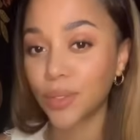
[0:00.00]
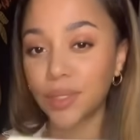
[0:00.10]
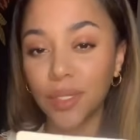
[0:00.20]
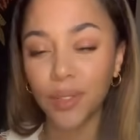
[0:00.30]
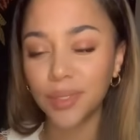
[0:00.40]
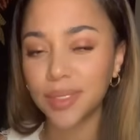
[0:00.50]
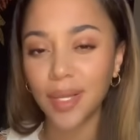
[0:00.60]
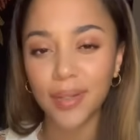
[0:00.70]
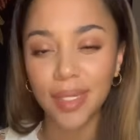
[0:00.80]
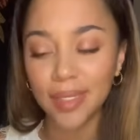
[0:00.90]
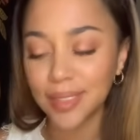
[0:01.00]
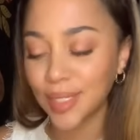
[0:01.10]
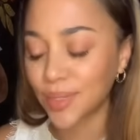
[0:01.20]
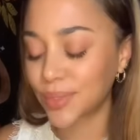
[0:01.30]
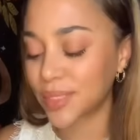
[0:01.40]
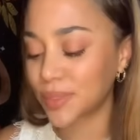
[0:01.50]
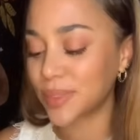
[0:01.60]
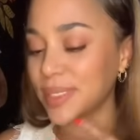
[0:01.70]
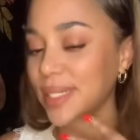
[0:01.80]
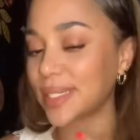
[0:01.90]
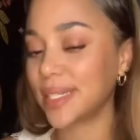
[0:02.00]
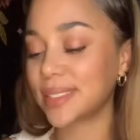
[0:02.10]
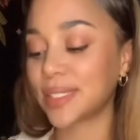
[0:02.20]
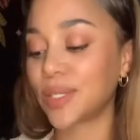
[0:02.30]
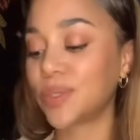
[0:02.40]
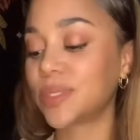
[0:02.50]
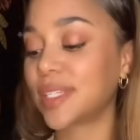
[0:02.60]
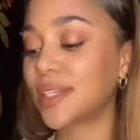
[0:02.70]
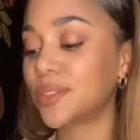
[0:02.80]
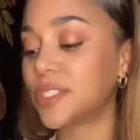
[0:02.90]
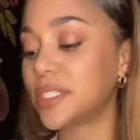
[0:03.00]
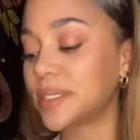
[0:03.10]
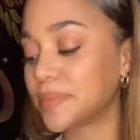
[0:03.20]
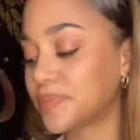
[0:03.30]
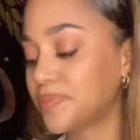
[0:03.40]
Close out, case closed. It reads like case closed energy.